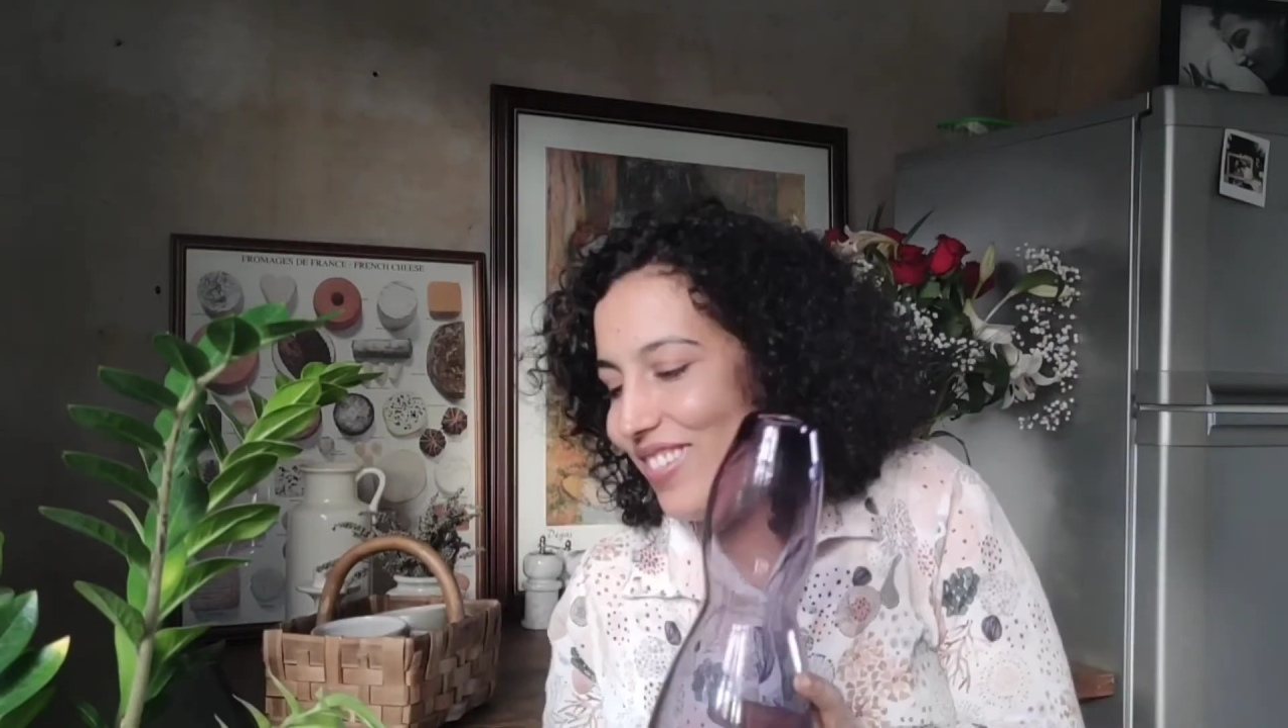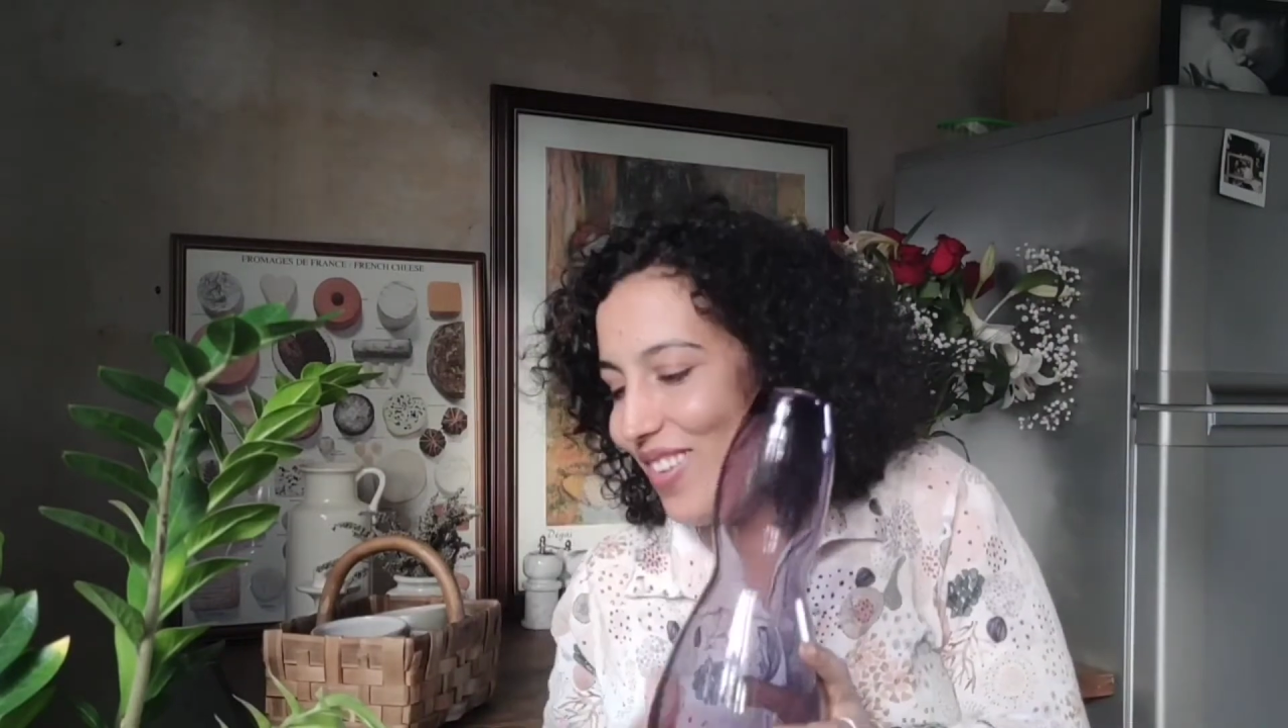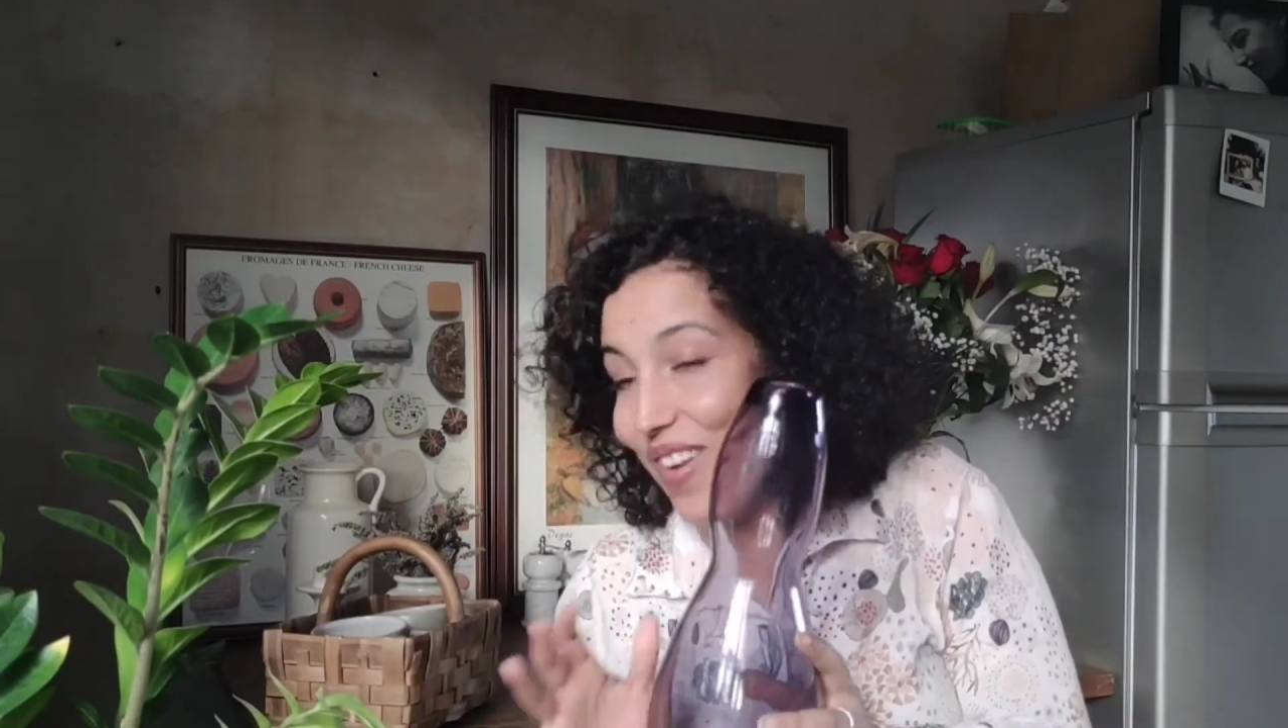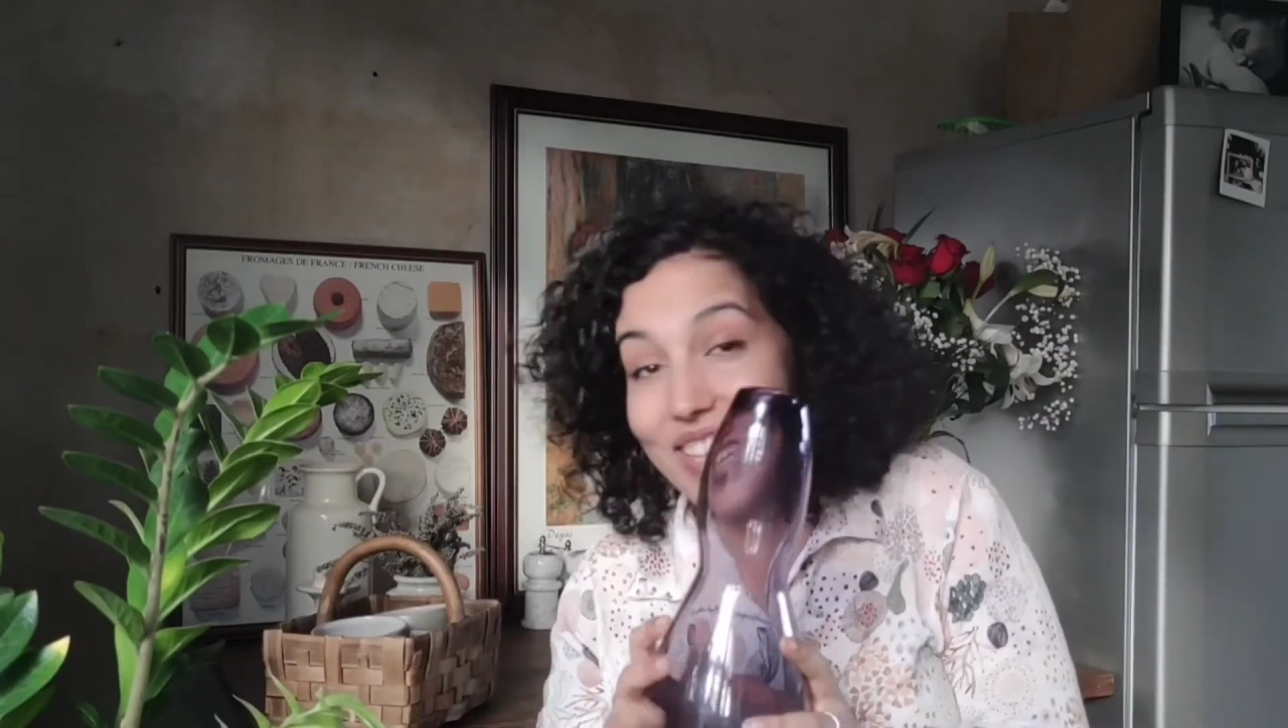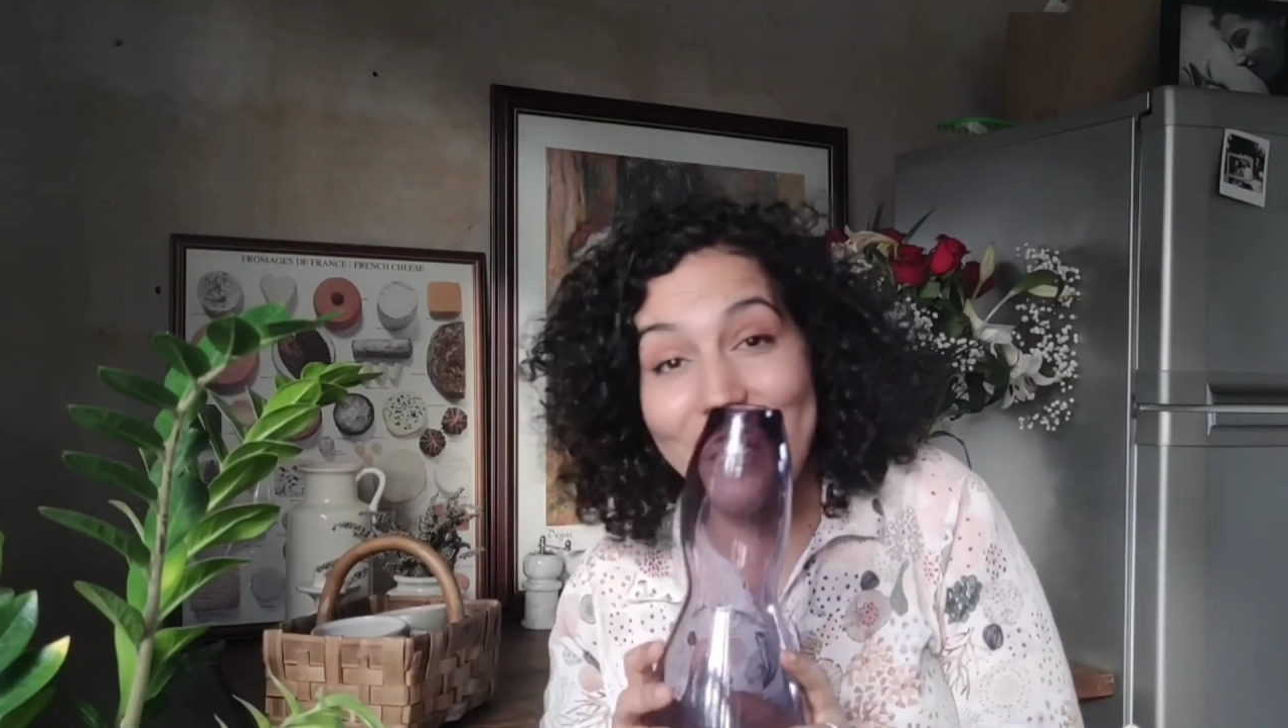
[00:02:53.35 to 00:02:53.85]
so
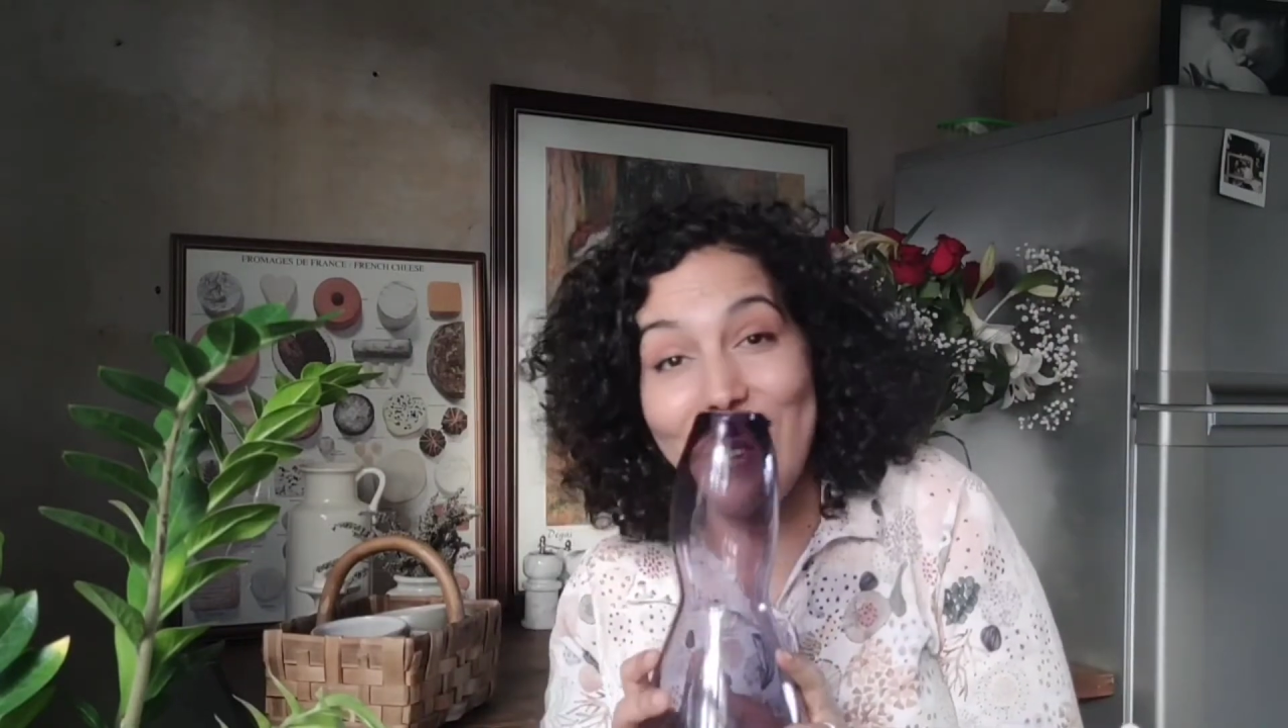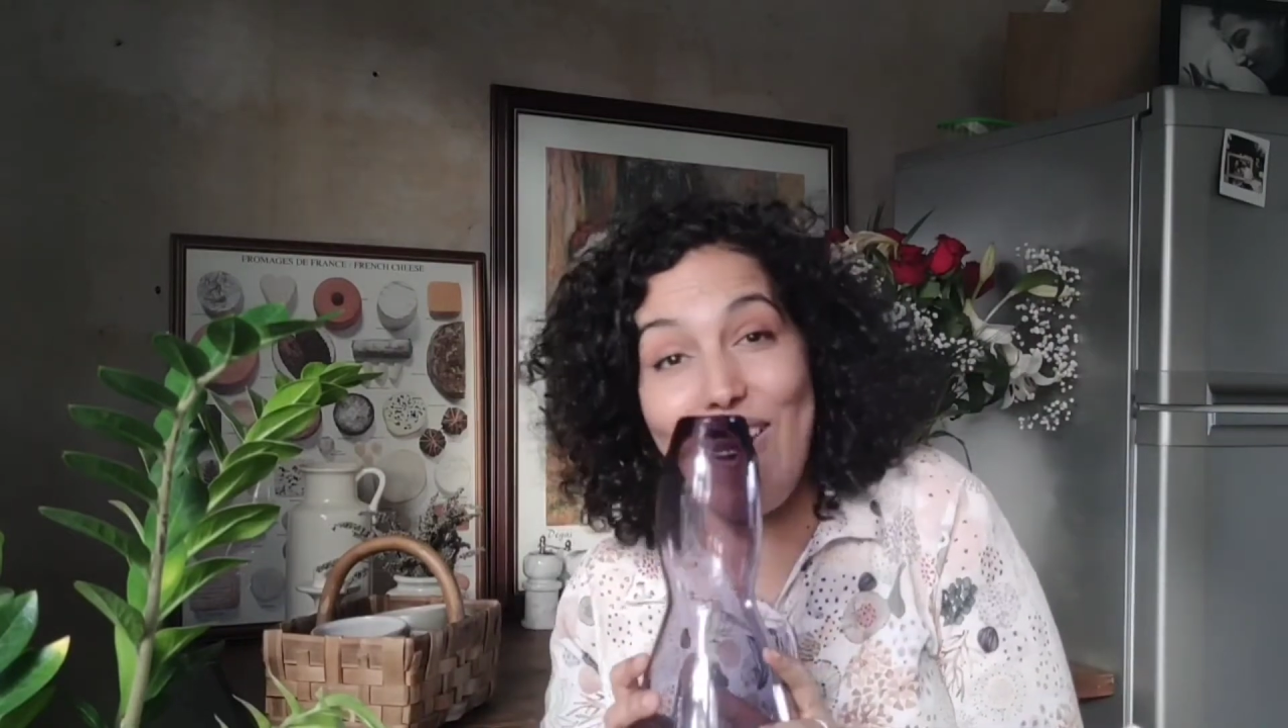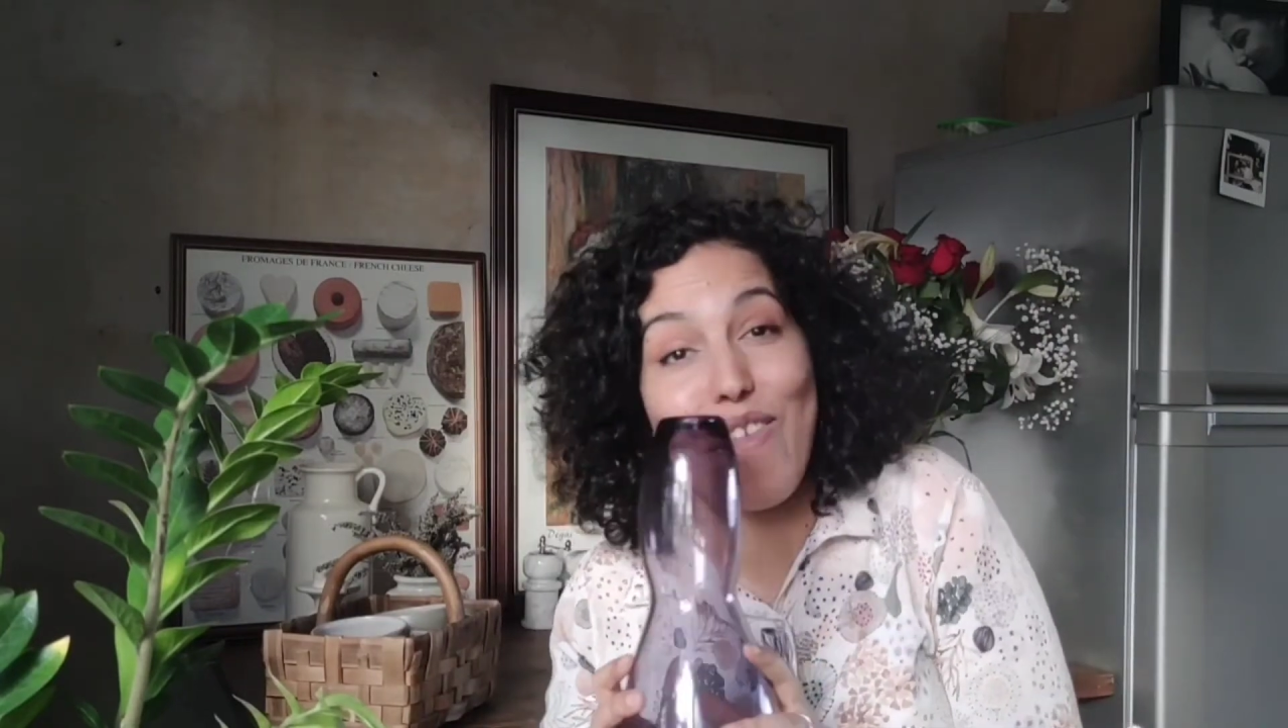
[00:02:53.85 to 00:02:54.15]
I cannot